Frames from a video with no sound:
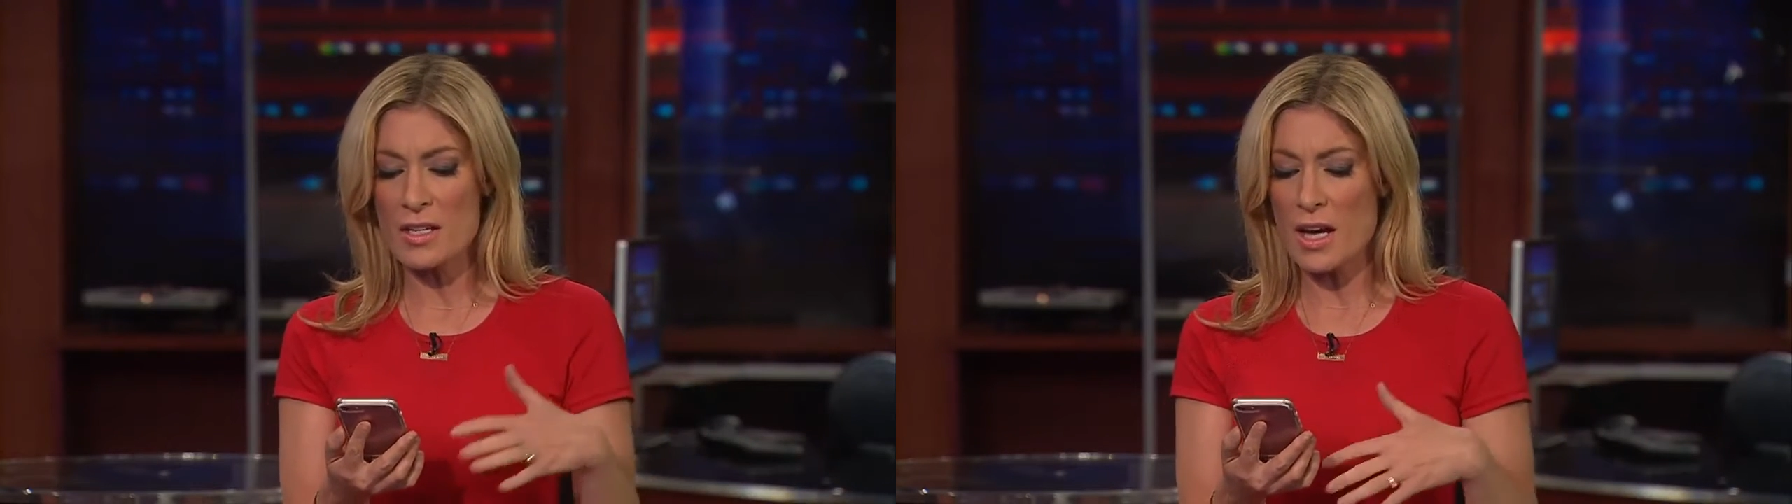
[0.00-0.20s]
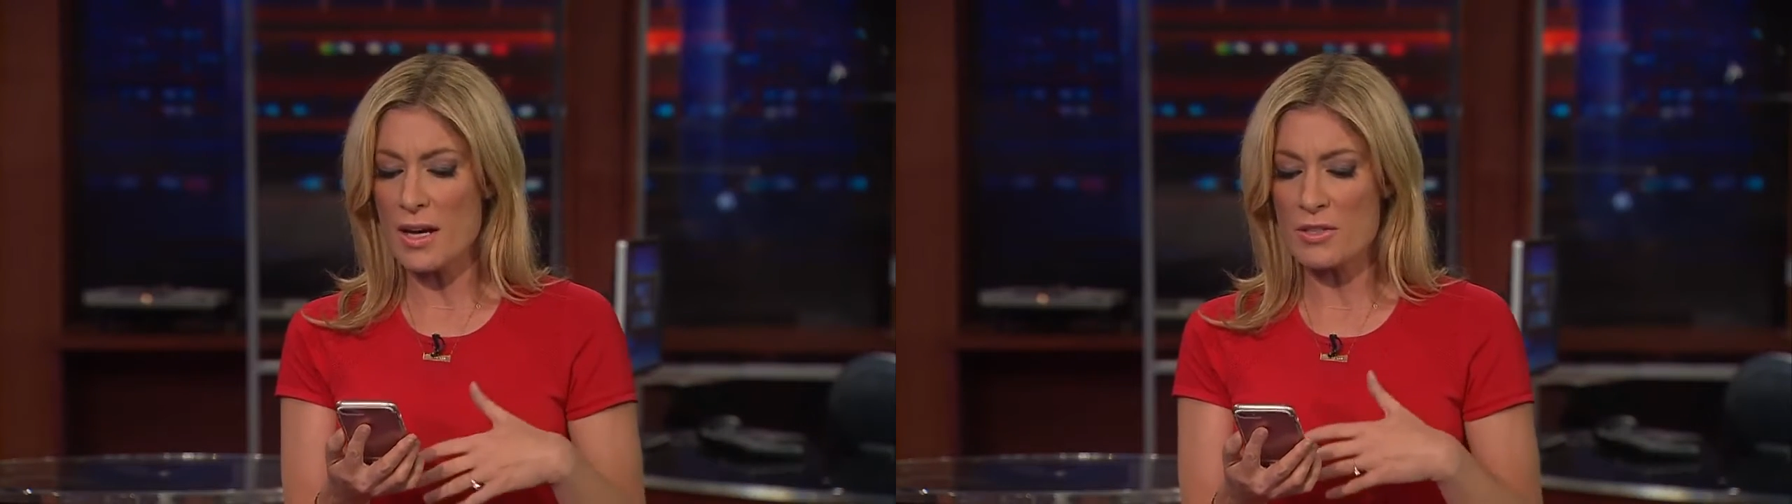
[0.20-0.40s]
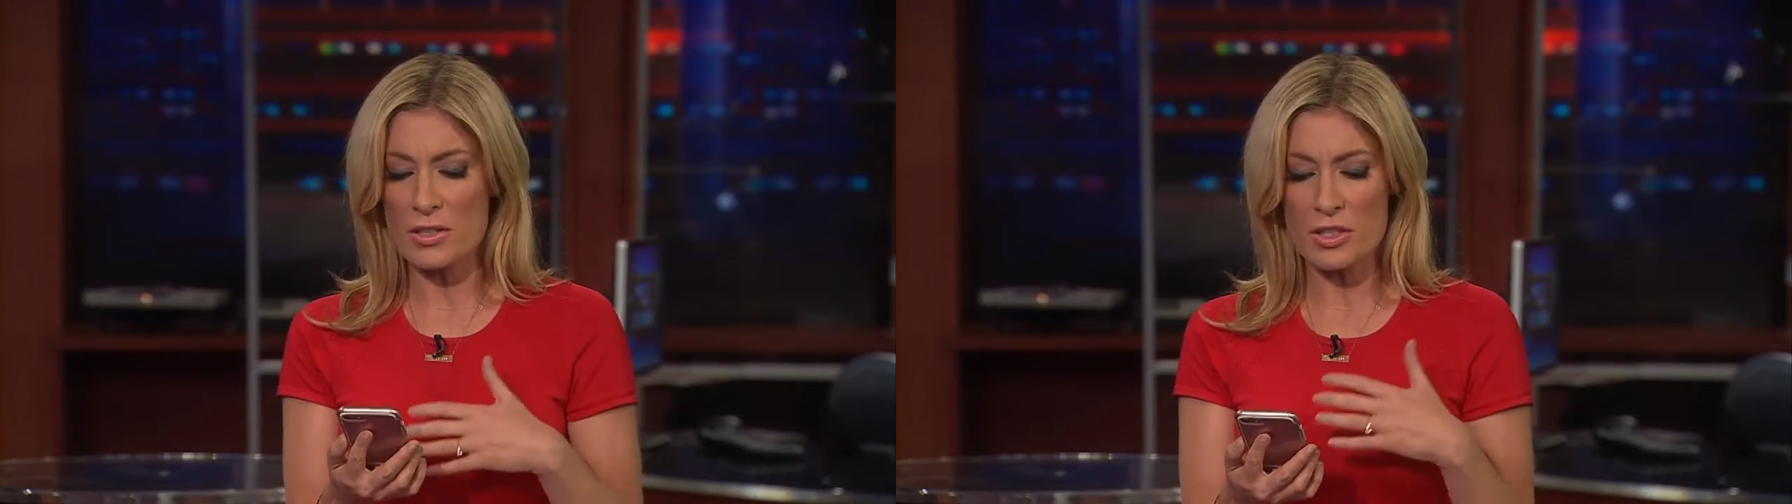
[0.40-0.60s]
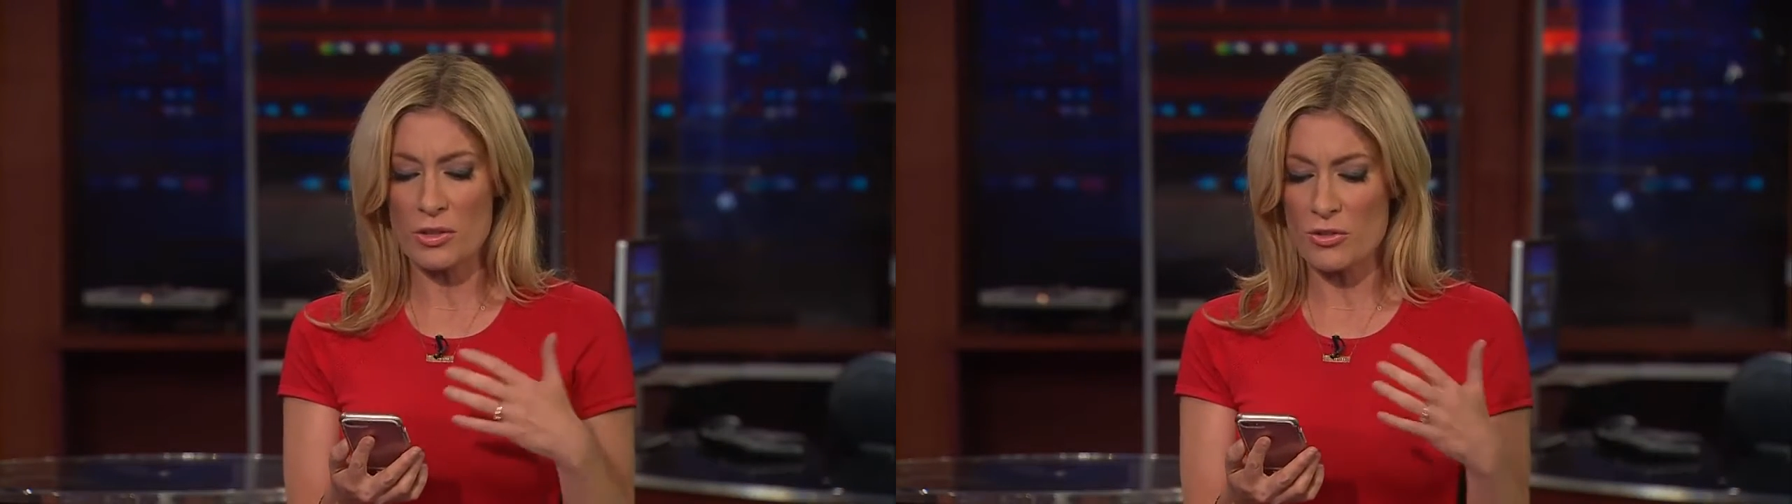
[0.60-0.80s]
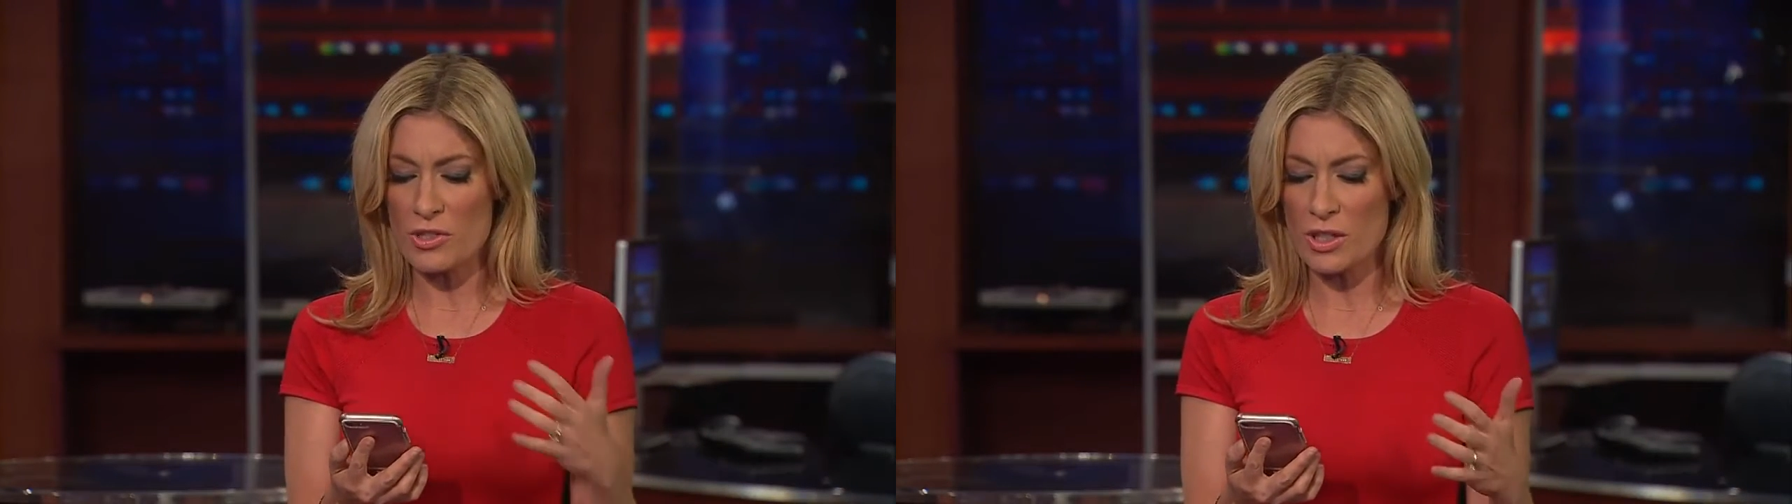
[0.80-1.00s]
uh, to
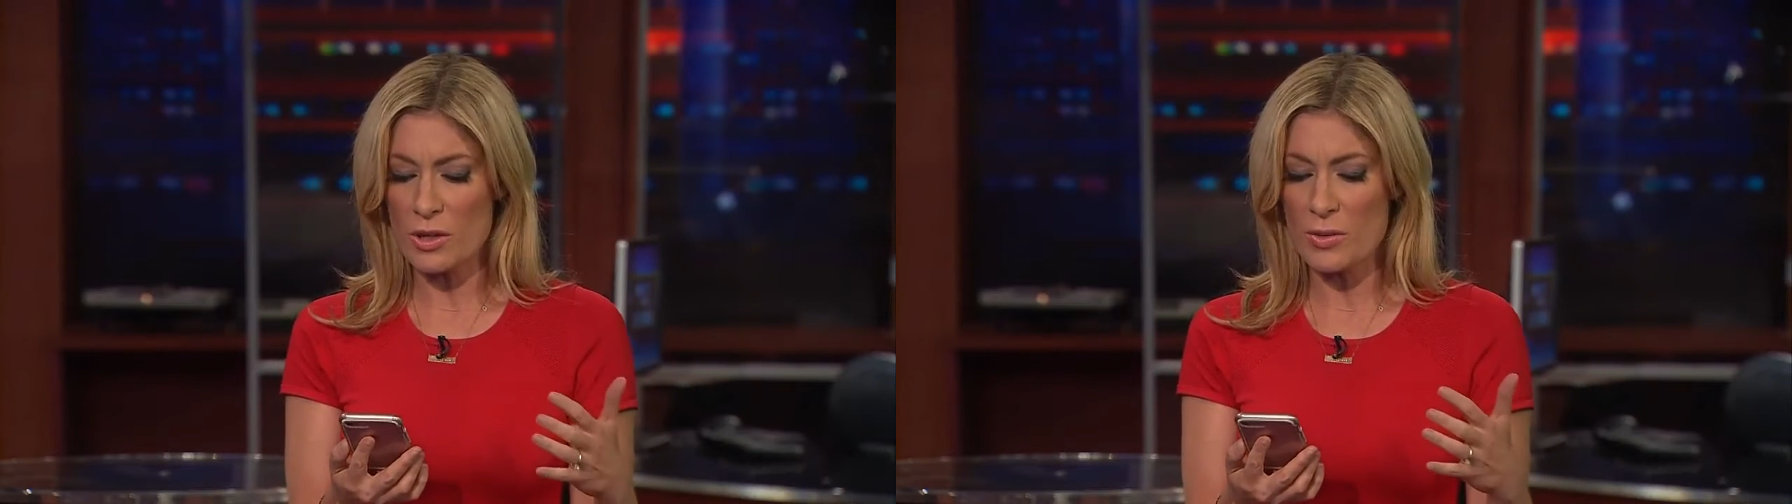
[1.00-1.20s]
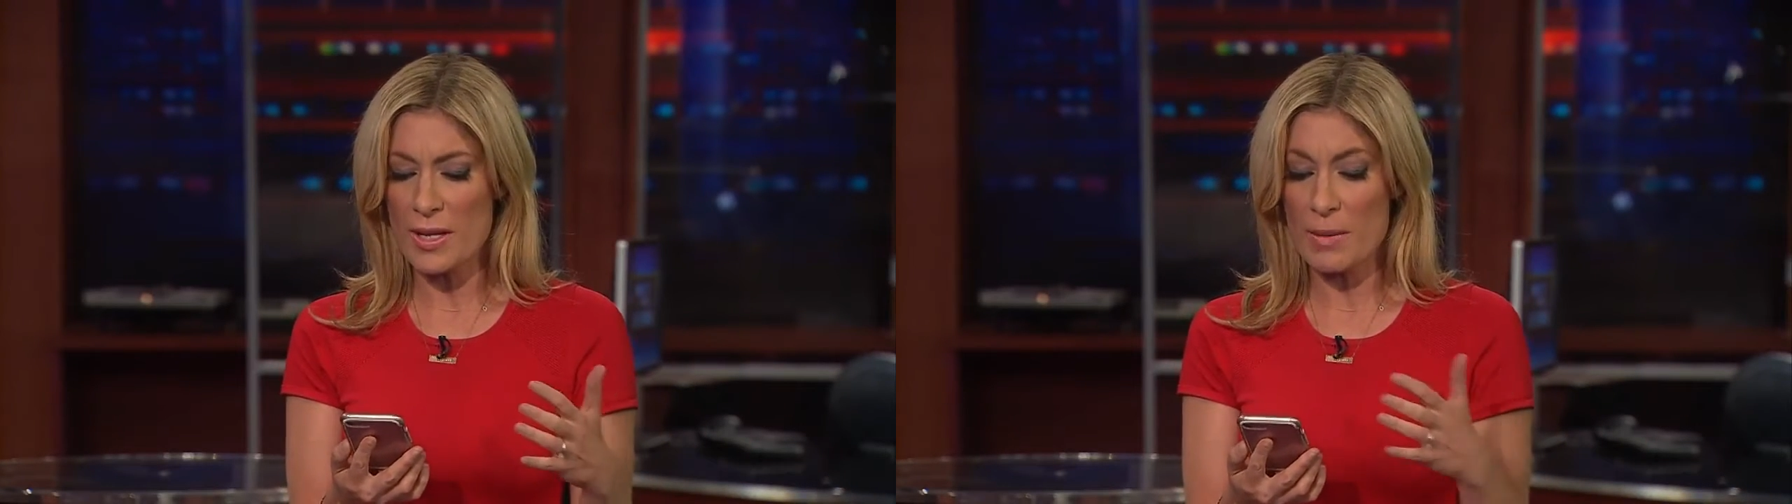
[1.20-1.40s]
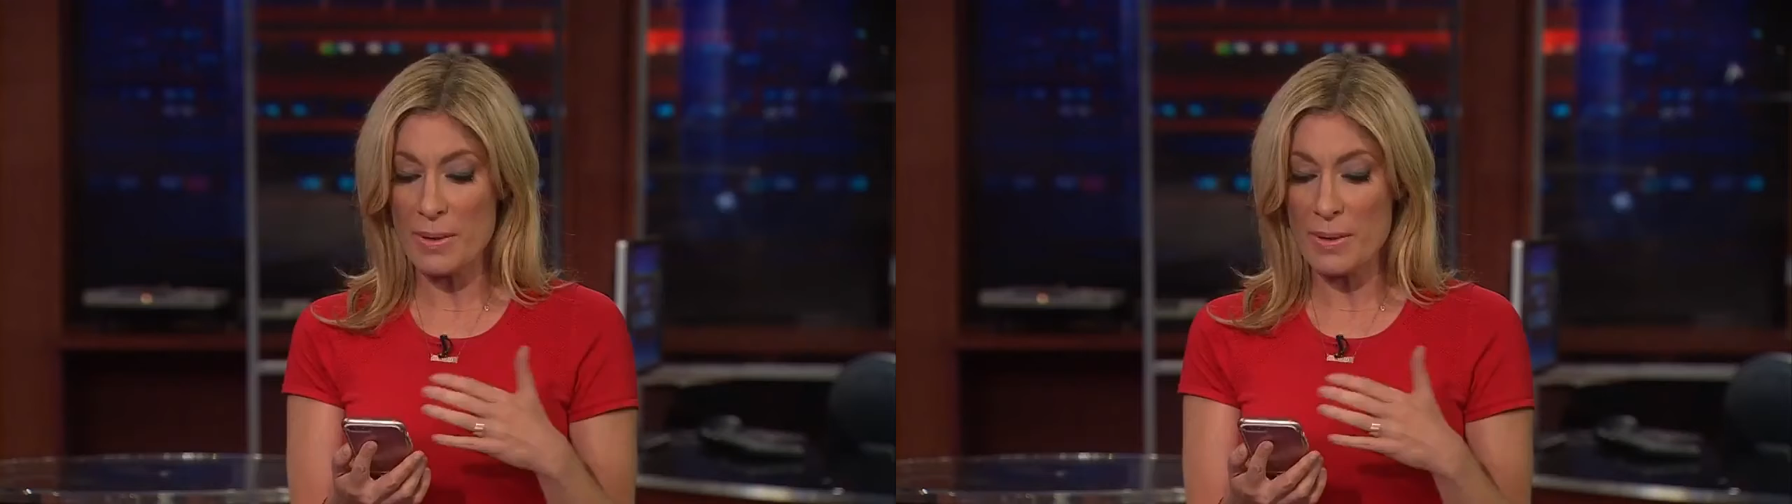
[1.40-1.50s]
children's clothing.